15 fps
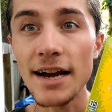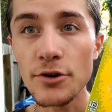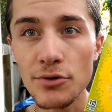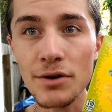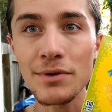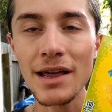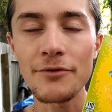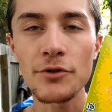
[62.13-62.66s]
I do
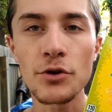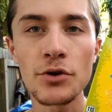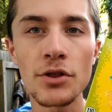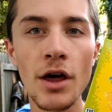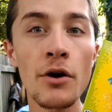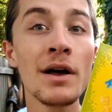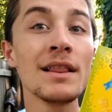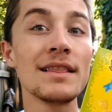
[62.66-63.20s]
think without further ado
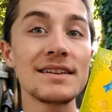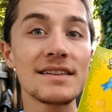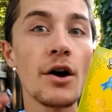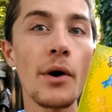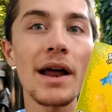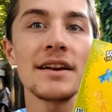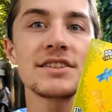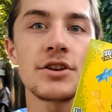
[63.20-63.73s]
though, let's
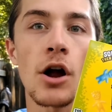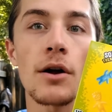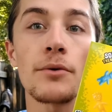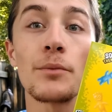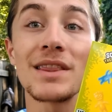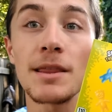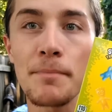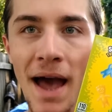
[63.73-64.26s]
go ahead and start
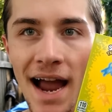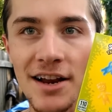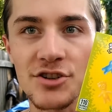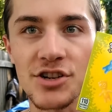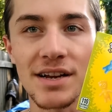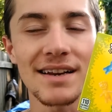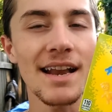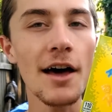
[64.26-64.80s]
with the packaging.